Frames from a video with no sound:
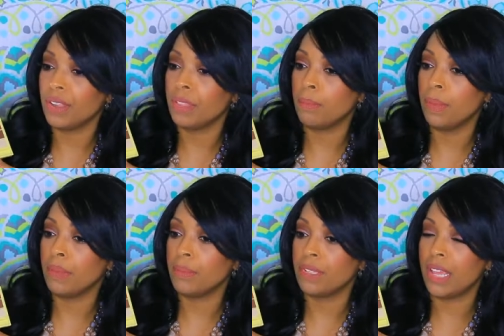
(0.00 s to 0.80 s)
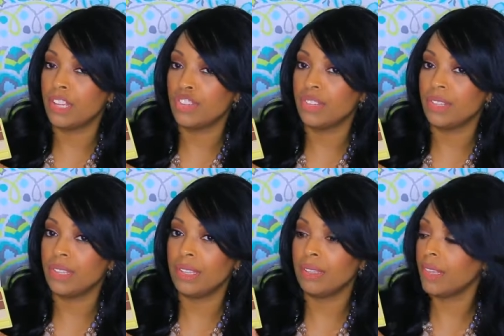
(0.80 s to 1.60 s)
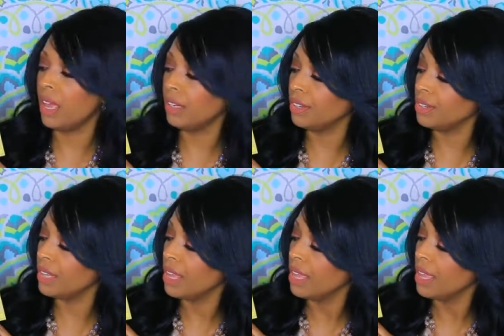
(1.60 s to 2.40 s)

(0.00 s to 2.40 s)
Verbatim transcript: and the pigmentation to these colors